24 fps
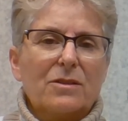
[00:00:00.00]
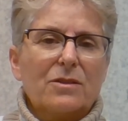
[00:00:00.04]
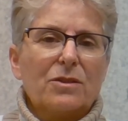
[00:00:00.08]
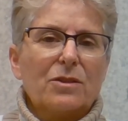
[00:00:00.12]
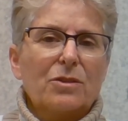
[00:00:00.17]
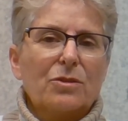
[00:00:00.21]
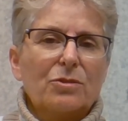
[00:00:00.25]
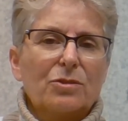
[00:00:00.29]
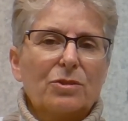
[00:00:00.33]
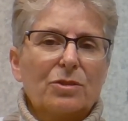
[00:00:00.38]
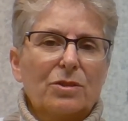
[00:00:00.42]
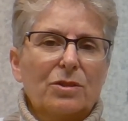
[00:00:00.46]

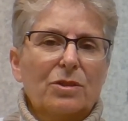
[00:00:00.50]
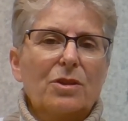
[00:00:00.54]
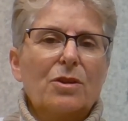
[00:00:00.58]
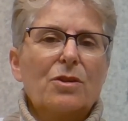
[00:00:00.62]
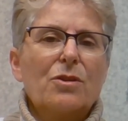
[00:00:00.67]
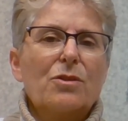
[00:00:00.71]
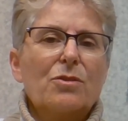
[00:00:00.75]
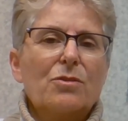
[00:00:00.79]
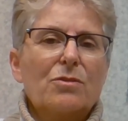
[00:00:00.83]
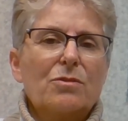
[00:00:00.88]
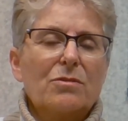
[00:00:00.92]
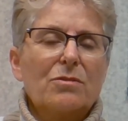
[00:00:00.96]
you
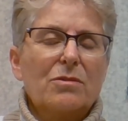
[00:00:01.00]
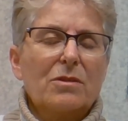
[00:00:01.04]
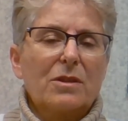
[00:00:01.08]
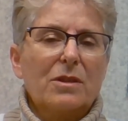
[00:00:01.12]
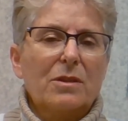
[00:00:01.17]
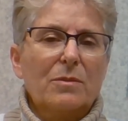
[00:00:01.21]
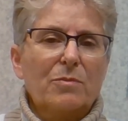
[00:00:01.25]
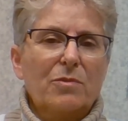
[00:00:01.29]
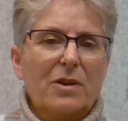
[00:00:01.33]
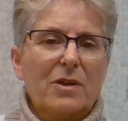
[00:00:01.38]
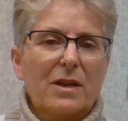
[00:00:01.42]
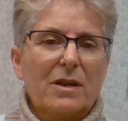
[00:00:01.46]
slow
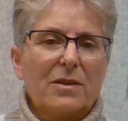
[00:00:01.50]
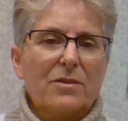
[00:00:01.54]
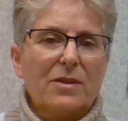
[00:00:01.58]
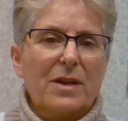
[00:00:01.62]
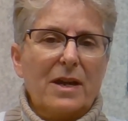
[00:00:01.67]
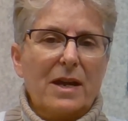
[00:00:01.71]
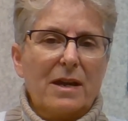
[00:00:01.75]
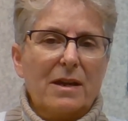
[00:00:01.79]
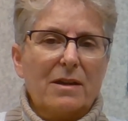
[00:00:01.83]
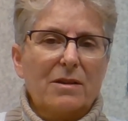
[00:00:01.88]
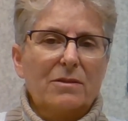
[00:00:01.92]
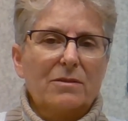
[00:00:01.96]
the breath
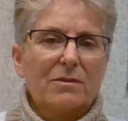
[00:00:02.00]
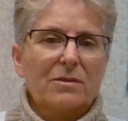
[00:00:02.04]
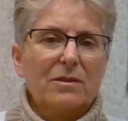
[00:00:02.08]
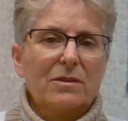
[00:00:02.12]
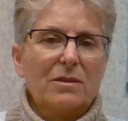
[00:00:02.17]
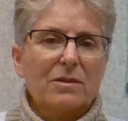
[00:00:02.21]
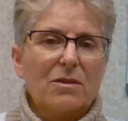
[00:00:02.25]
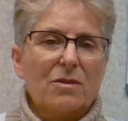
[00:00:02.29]
out